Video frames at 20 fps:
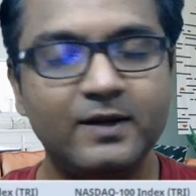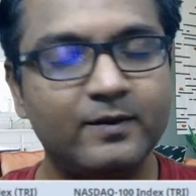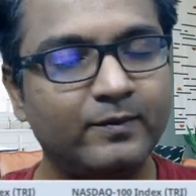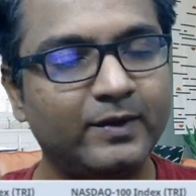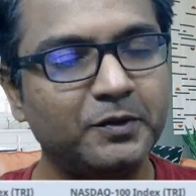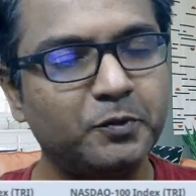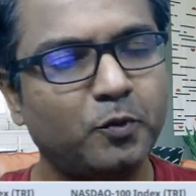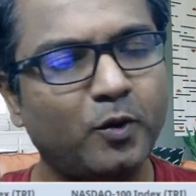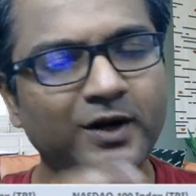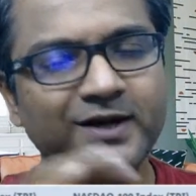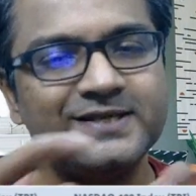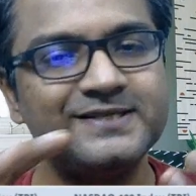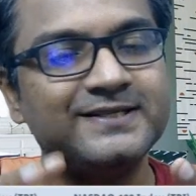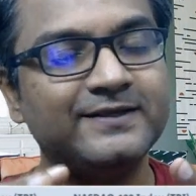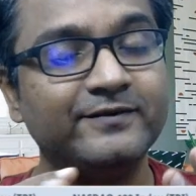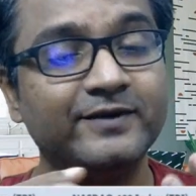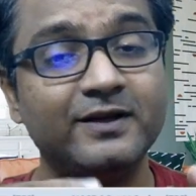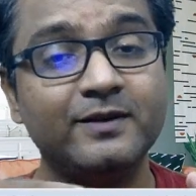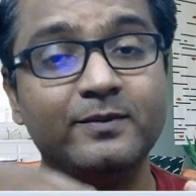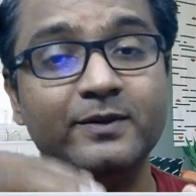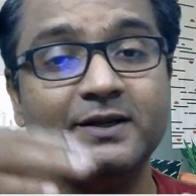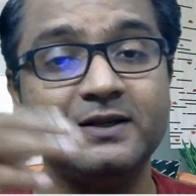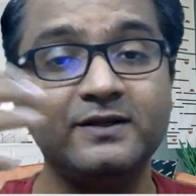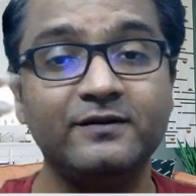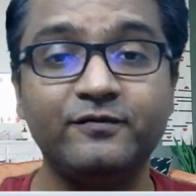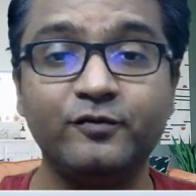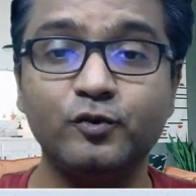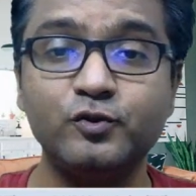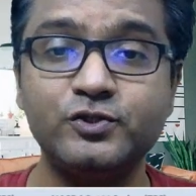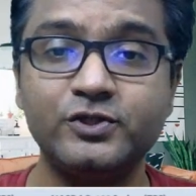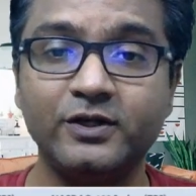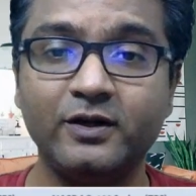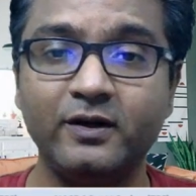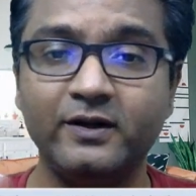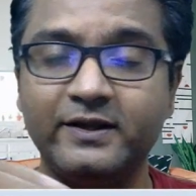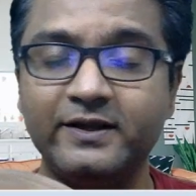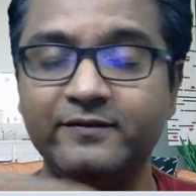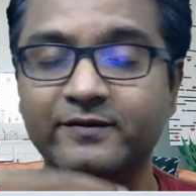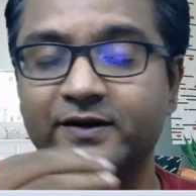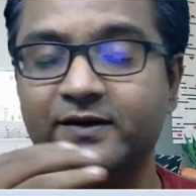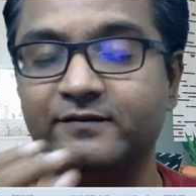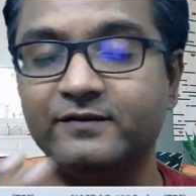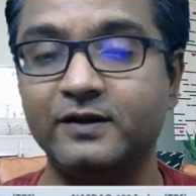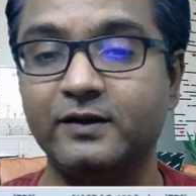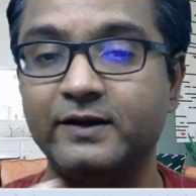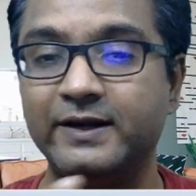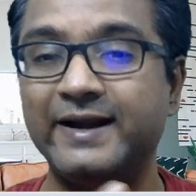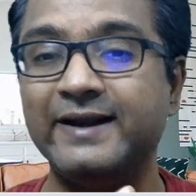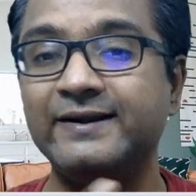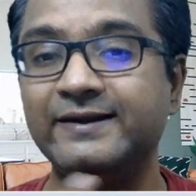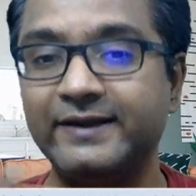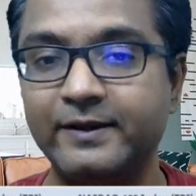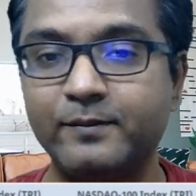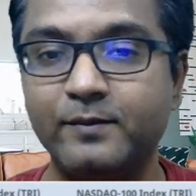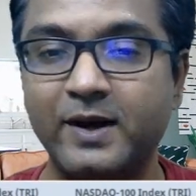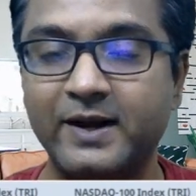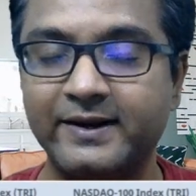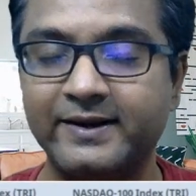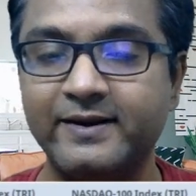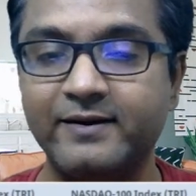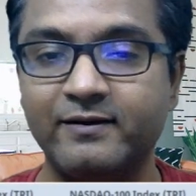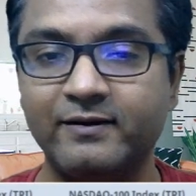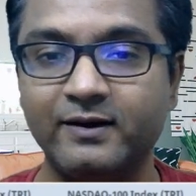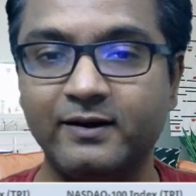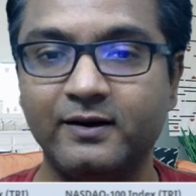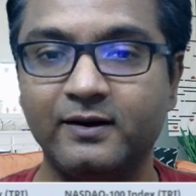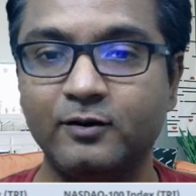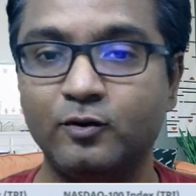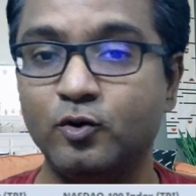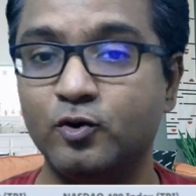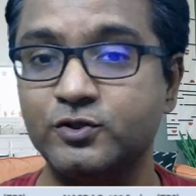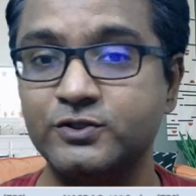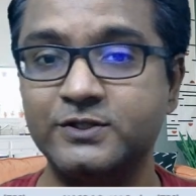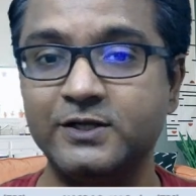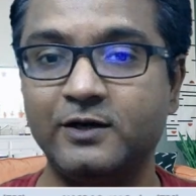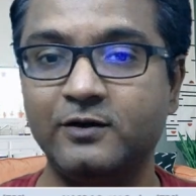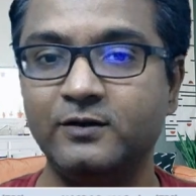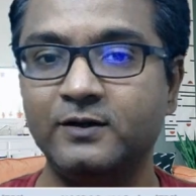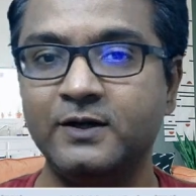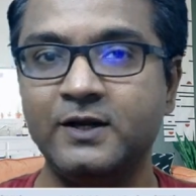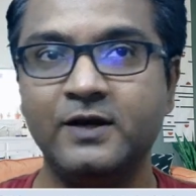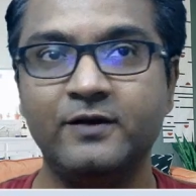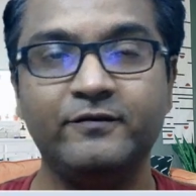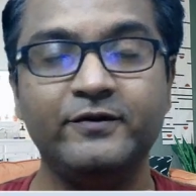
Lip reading: but what is available in the future, even if the entire market goes down,